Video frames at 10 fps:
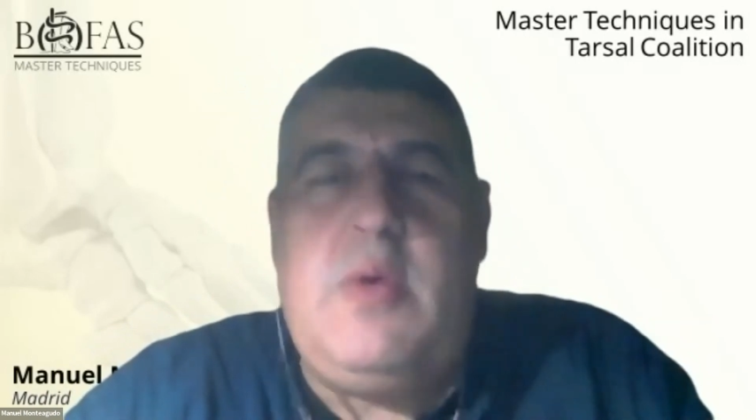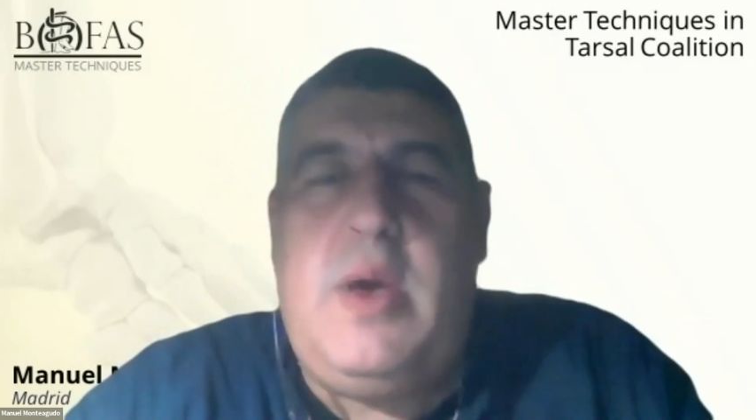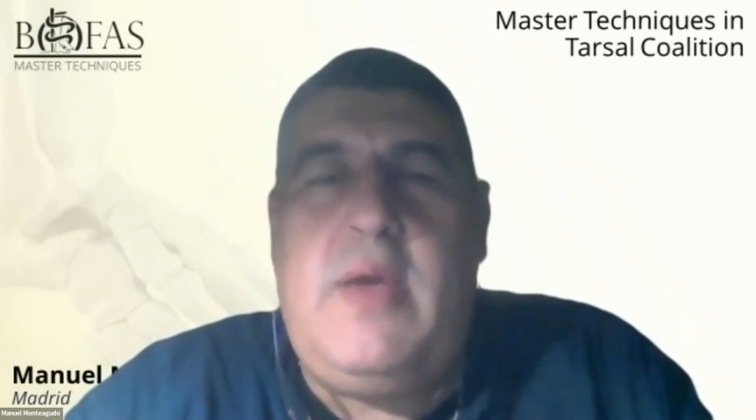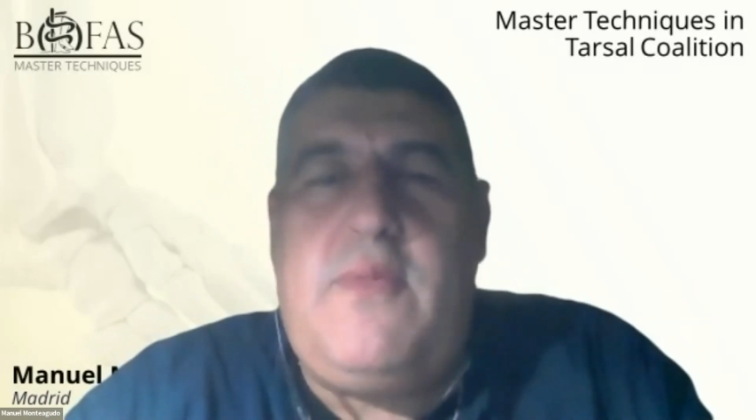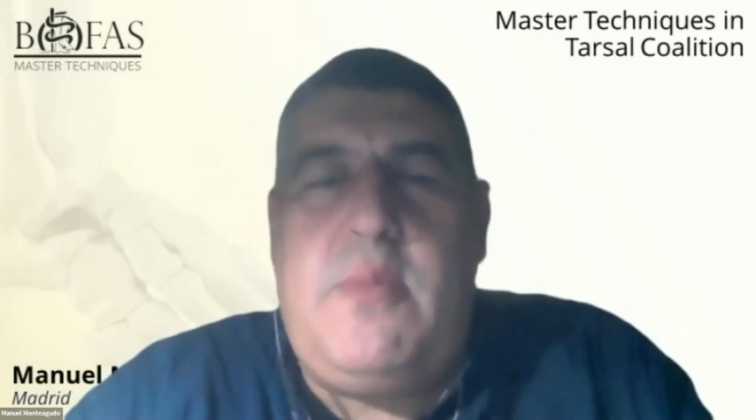
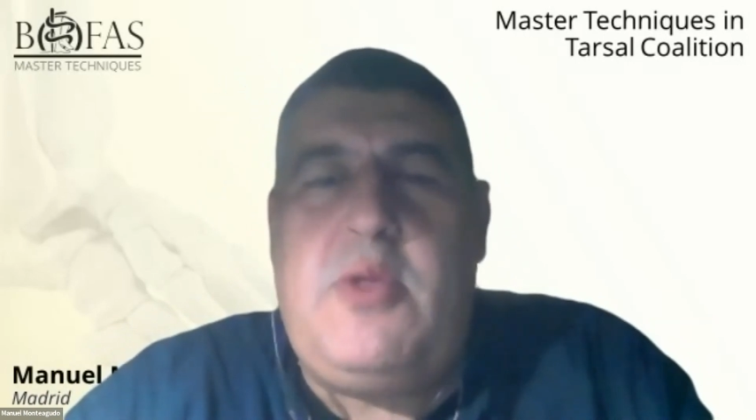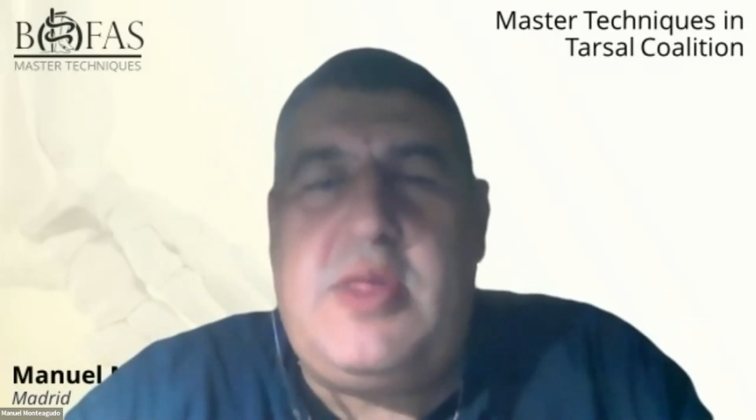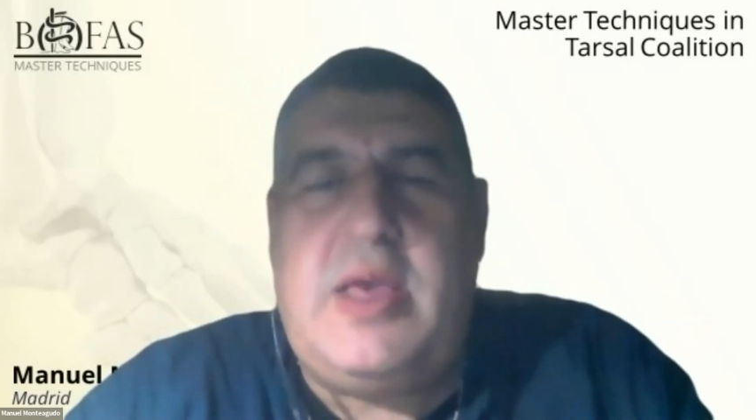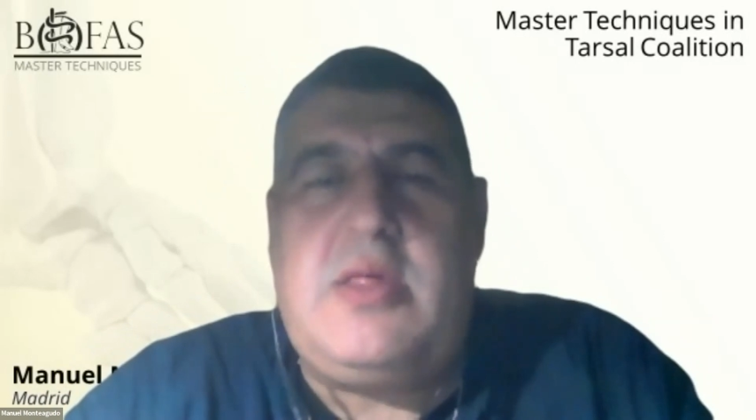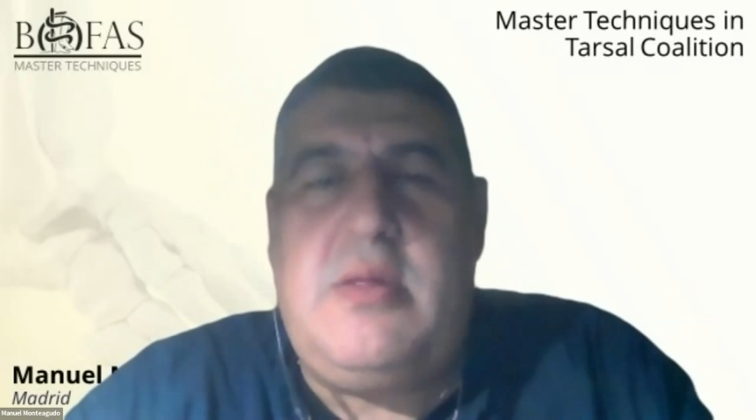away from
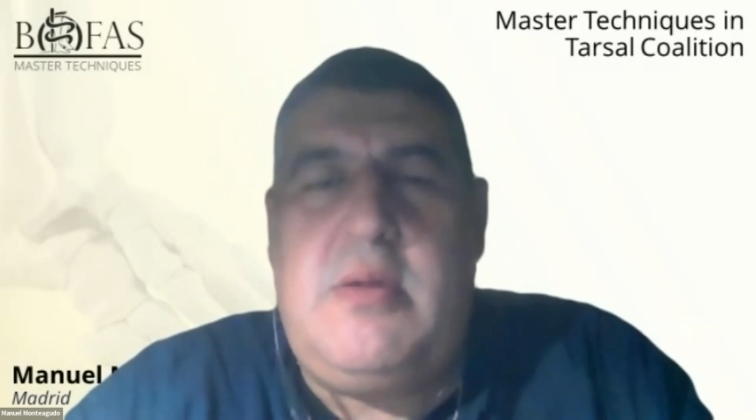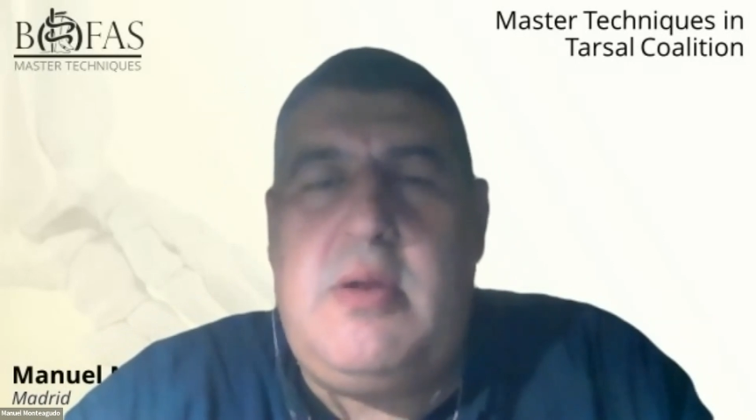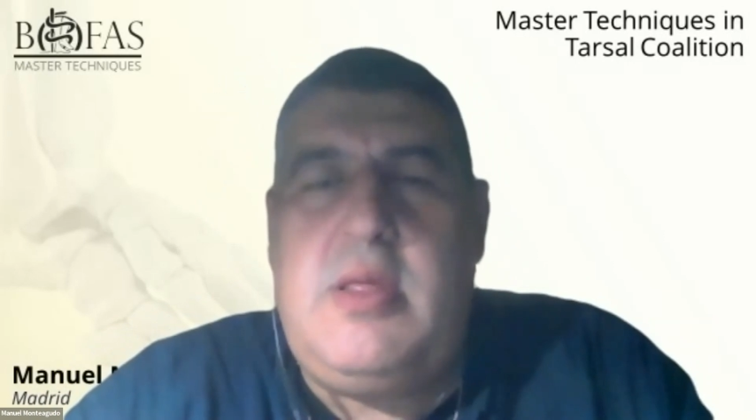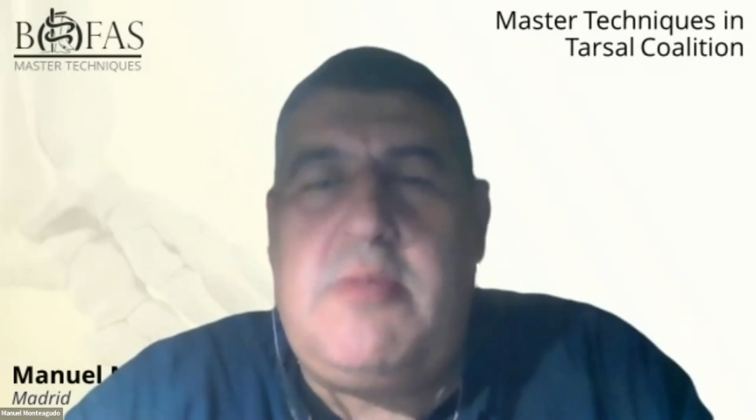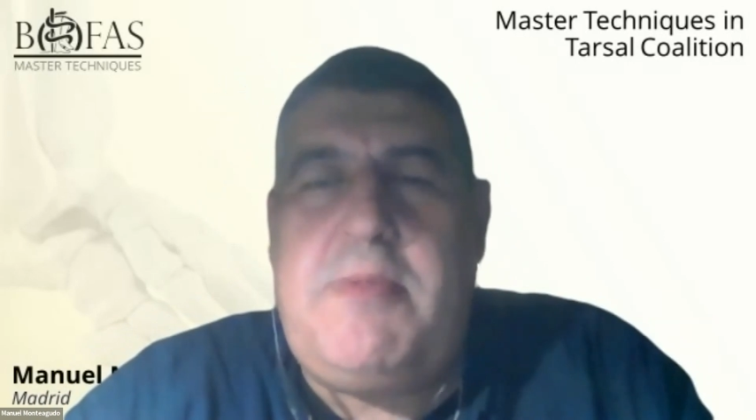resection
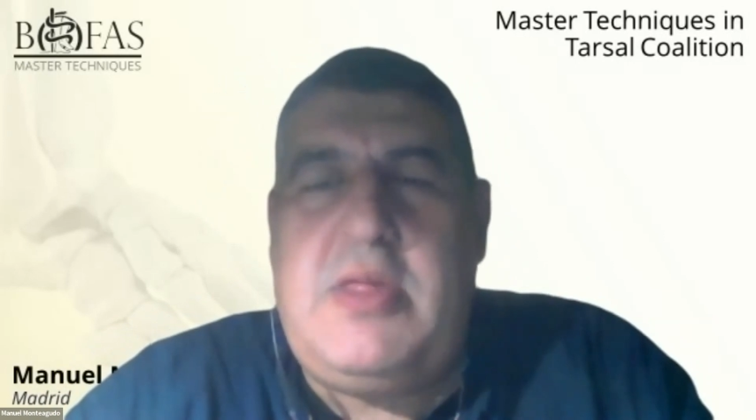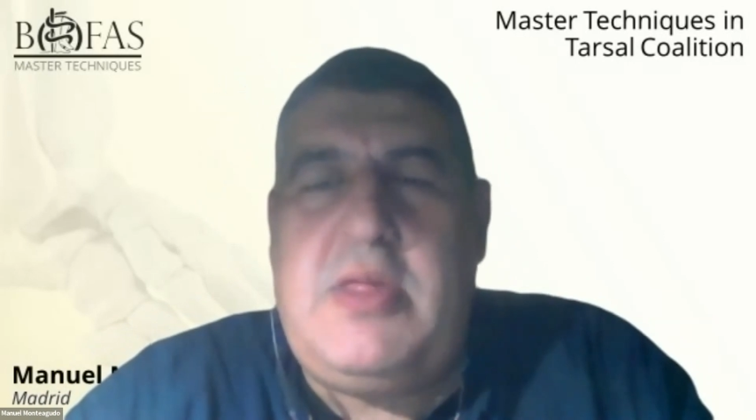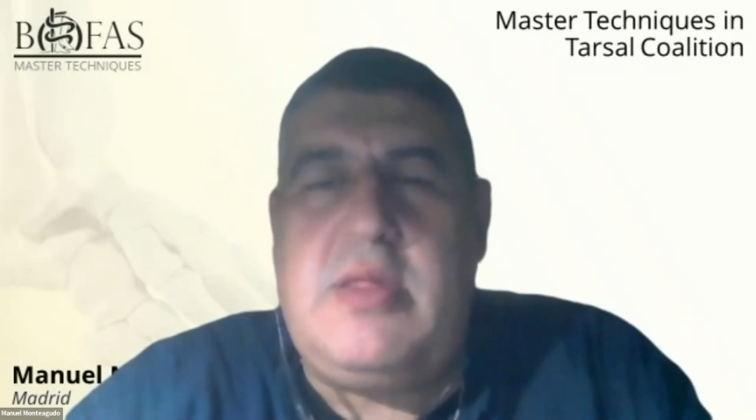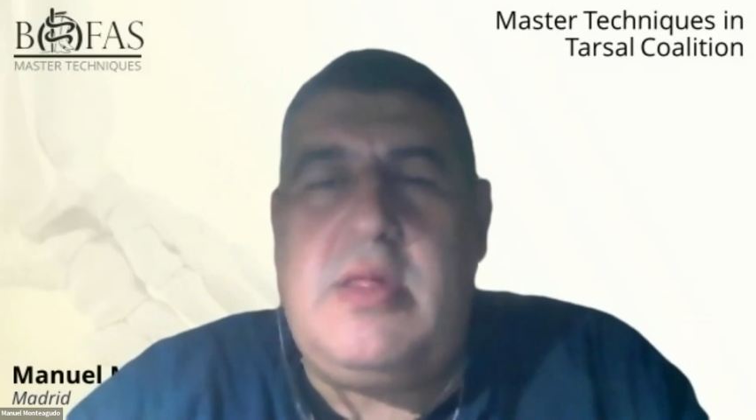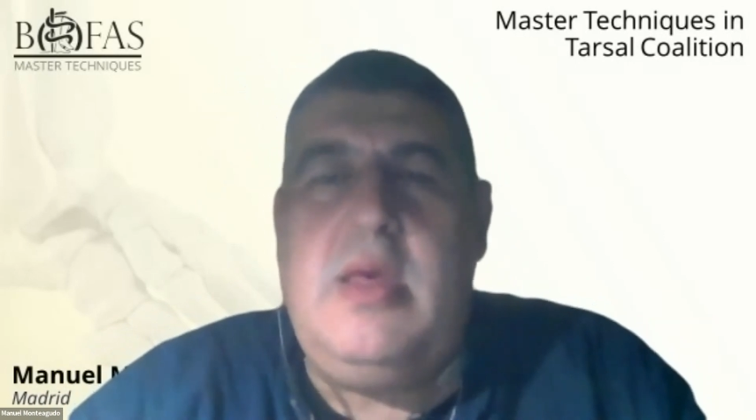on these
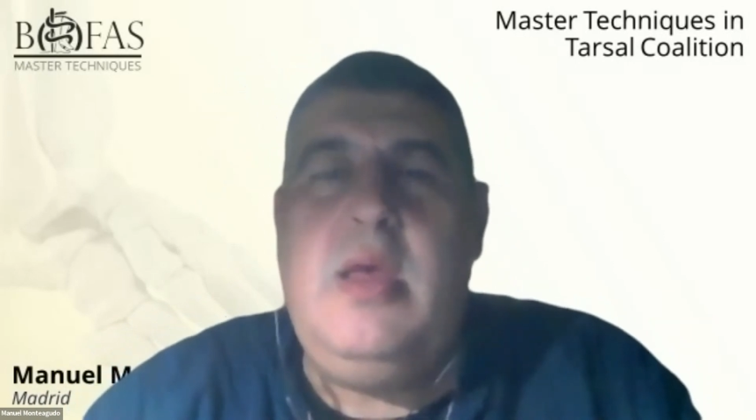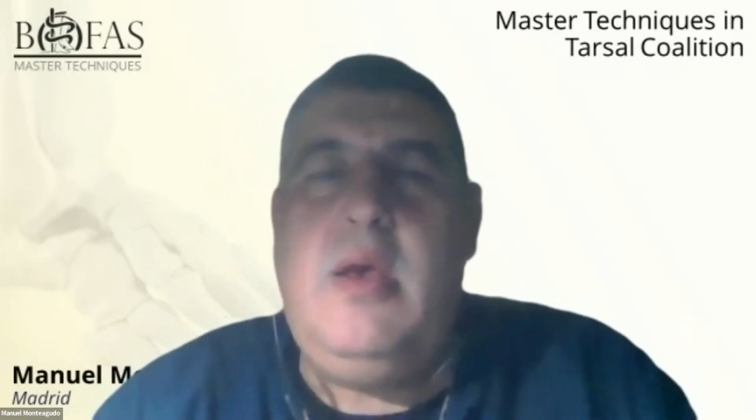patients,